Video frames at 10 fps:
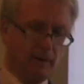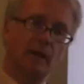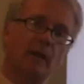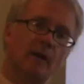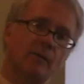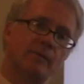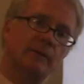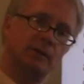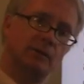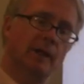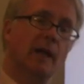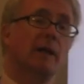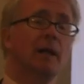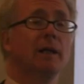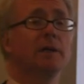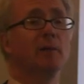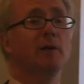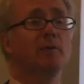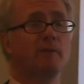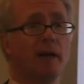Love is recognized
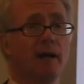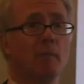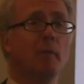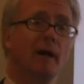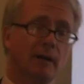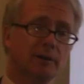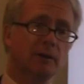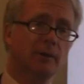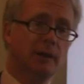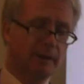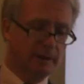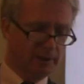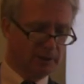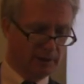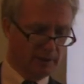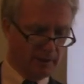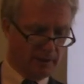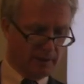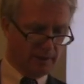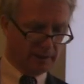both by our biological heritage, as